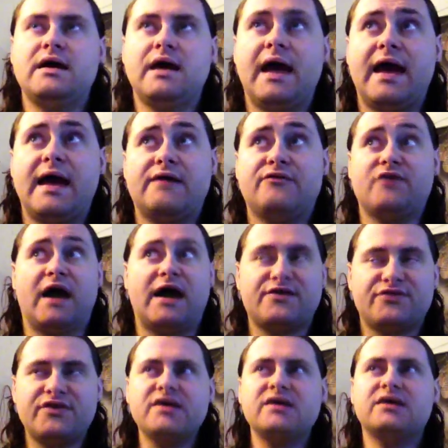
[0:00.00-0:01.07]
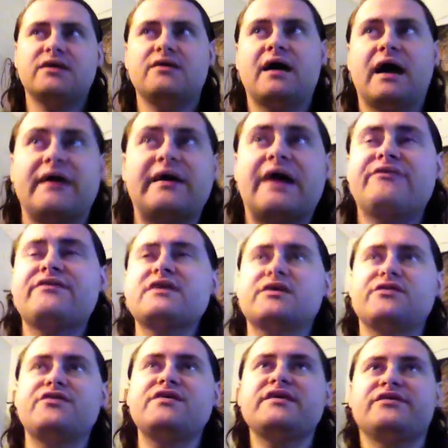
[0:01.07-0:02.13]
And I think I, I think
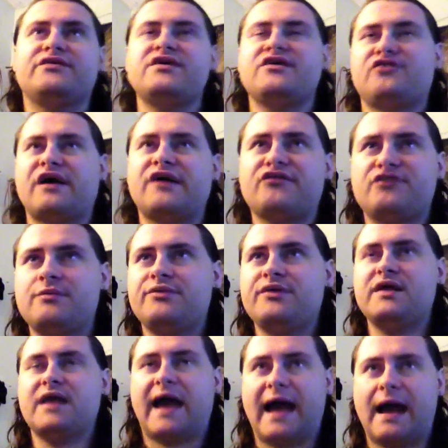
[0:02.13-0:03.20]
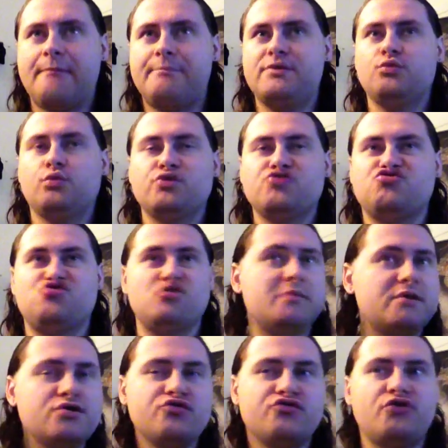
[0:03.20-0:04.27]
the, the exact same thing happened with Jimmy
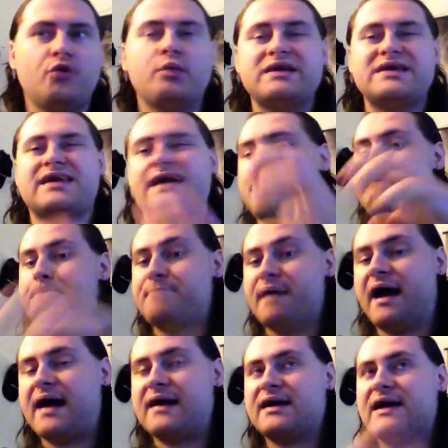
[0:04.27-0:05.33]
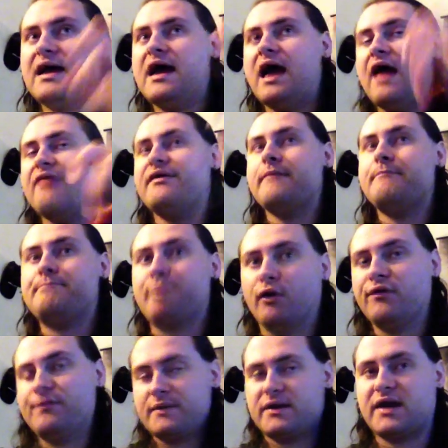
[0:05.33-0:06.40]
Uso when he came back and they
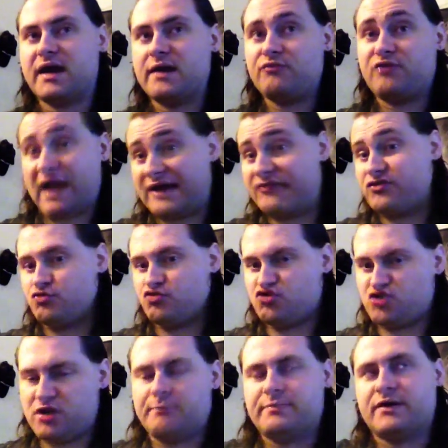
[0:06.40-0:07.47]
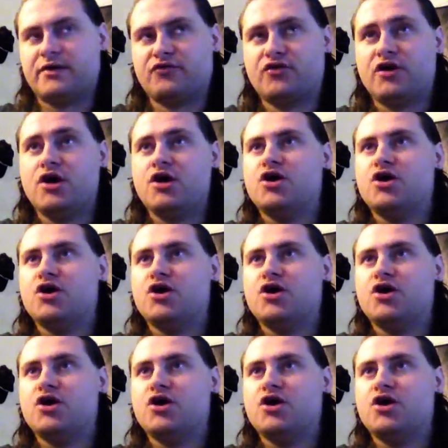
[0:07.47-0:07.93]
both became tag team champions.